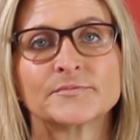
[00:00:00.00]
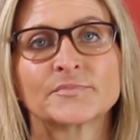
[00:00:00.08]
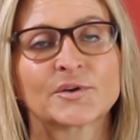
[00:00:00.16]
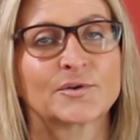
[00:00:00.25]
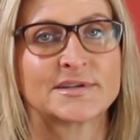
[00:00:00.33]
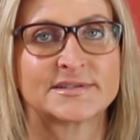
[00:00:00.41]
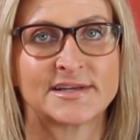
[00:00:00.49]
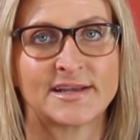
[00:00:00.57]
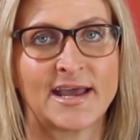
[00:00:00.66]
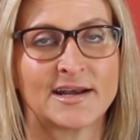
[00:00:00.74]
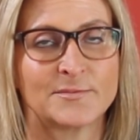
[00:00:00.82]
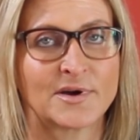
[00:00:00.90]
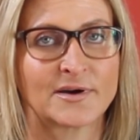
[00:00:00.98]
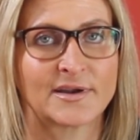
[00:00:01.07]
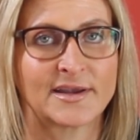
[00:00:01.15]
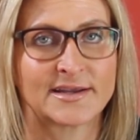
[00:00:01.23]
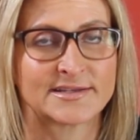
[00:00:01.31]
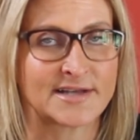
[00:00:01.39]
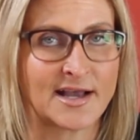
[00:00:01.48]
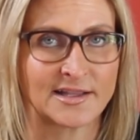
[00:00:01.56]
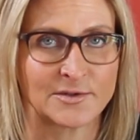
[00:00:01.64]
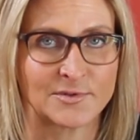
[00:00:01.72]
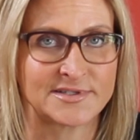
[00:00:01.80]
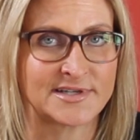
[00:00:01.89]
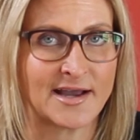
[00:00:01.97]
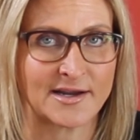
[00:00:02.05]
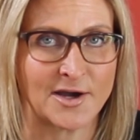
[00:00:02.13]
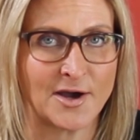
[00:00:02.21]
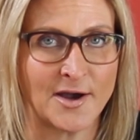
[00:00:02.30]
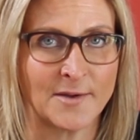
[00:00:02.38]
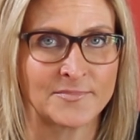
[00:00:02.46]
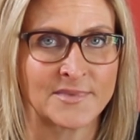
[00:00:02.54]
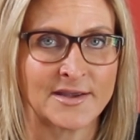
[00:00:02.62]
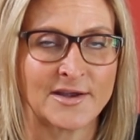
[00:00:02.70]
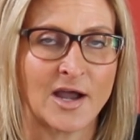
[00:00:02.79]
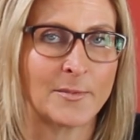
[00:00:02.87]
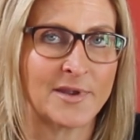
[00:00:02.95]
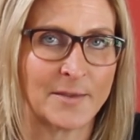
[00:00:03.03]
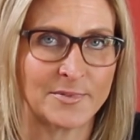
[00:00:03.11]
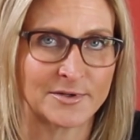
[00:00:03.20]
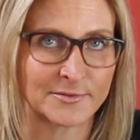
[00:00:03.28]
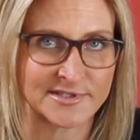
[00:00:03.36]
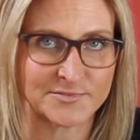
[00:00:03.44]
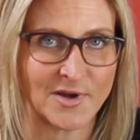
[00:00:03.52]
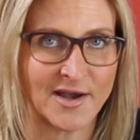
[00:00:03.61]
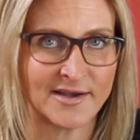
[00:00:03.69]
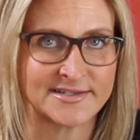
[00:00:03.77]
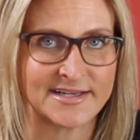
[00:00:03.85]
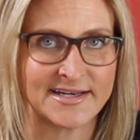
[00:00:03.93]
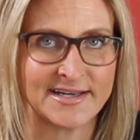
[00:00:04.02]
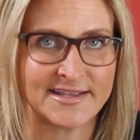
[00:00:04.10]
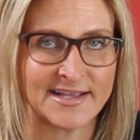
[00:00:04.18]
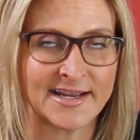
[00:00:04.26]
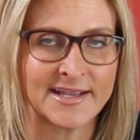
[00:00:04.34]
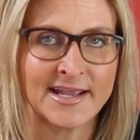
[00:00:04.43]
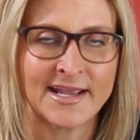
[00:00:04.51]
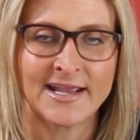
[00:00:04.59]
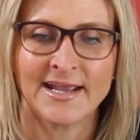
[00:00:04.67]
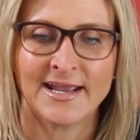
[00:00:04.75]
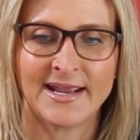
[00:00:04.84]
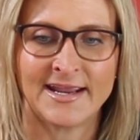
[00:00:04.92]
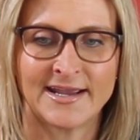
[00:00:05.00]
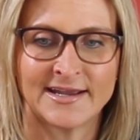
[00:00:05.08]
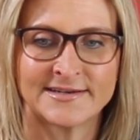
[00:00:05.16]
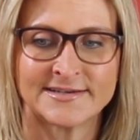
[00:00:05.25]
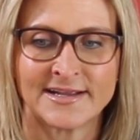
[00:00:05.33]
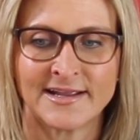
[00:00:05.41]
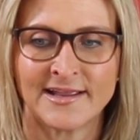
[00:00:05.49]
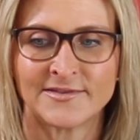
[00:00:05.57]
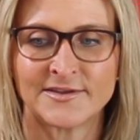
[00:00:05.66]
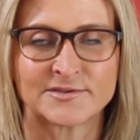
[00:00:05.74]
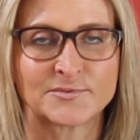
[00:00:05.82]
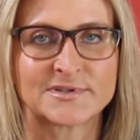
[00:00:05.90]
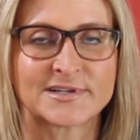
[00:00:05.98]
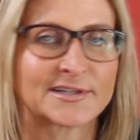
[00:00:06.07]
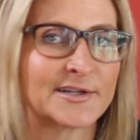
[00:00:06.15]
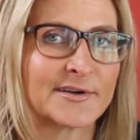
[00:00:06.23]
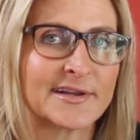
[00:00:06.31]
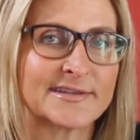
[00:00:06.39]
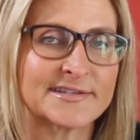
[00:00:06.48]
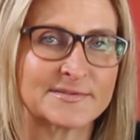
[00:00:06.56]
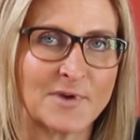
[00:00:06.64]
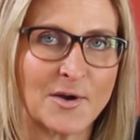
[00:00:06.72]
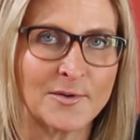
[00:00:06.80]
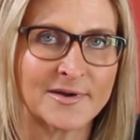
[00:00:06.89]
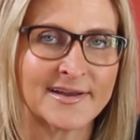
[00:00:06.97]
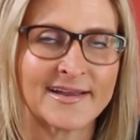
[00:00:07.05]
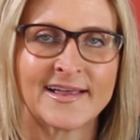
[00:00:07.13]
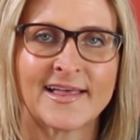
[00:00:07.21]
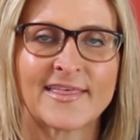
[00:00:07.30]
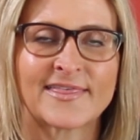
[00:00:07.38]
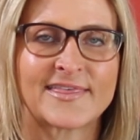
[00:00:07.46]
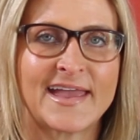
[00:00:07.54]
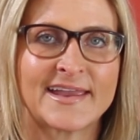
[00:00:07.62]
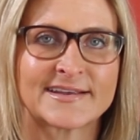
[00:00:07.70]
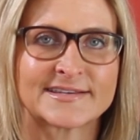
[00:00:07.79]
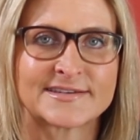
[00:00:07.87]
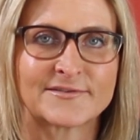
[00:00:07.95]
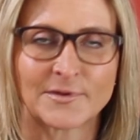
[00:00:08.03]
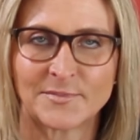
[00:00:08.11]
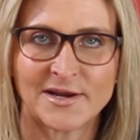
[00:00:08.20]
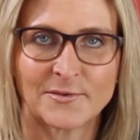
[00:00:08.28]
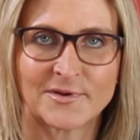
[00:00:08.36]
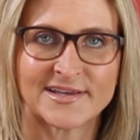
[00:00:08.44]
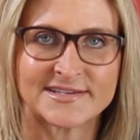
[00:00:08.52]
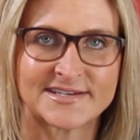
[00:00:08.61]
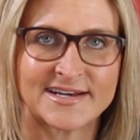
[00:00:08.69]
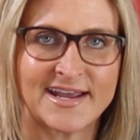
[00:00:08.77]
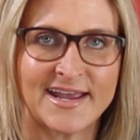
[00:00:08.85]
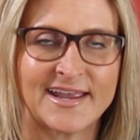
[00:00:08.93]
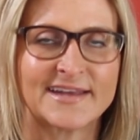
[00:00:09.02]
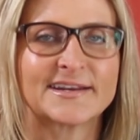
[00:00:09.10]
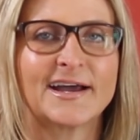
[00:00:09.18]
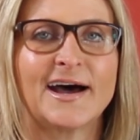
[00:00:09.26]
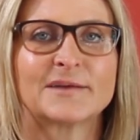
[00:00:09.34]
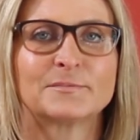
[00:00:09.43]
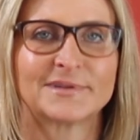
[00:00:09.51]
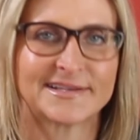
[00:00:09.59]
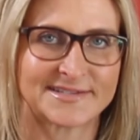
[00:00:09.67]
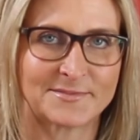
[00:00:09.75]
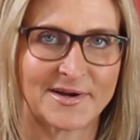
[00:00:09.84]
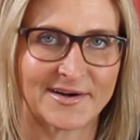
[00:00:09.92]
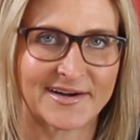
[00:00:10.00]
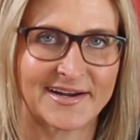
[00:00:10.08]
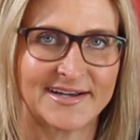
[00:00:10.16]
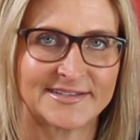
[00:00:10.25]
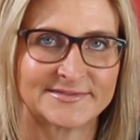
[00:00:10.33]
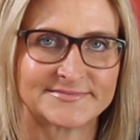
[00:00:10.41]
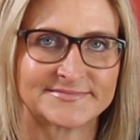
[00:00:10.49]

Christy at AmericaAgainstHollywood.com. I'll be happy to respond to anything. And this was Clearing the Smoke. Thanks for being with us today, and God bless America.